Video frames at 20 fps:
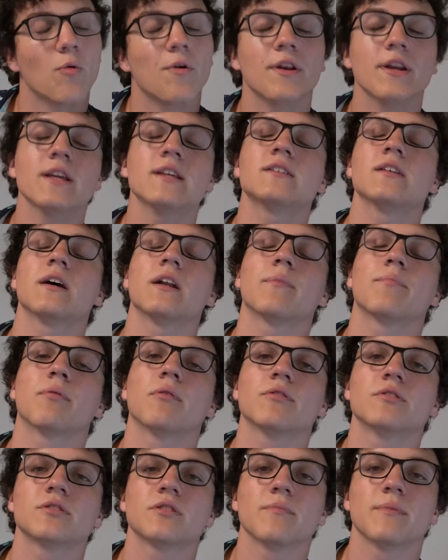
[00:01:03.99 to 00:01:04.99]
When Nissan
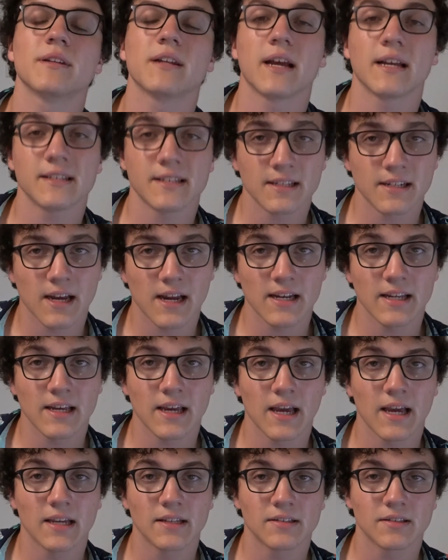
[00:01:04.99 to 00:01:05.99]
approached him in
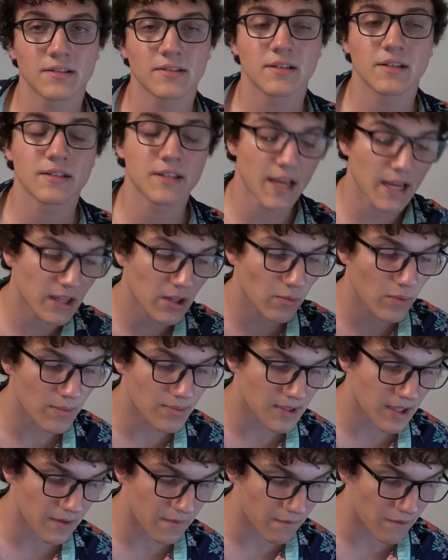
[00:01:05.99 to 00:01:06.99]
1998 to take the
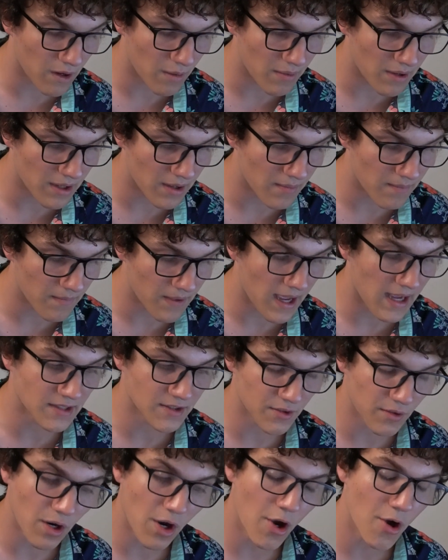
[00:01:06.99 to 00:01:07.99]
website from him
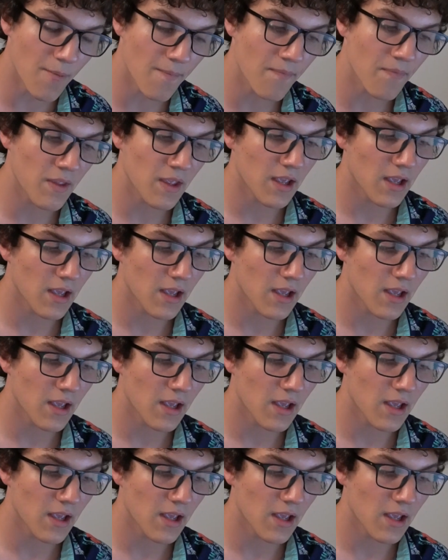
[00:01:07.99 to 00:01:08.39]
as their own,